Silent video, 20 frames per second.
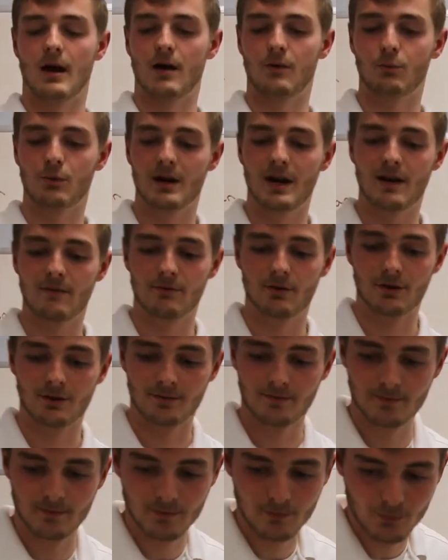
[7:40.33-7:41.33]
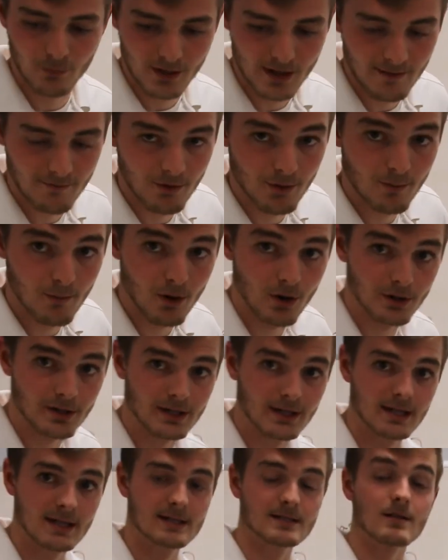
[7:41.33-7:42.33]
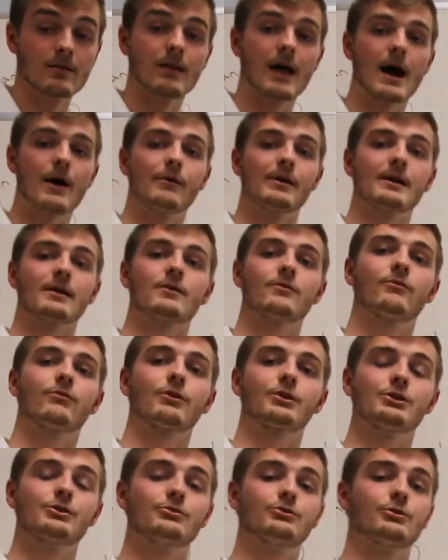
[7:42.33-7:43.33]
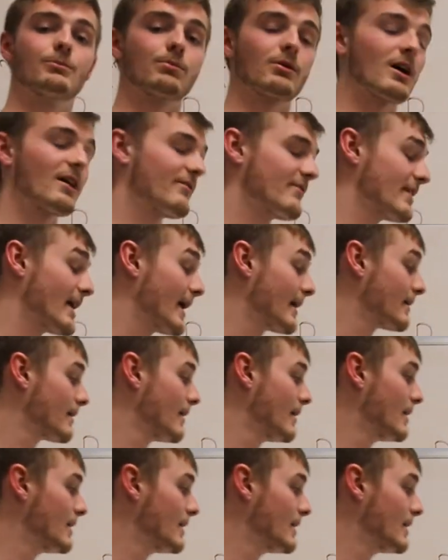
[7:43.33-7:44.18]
whatever the market is allowing for you to profit at.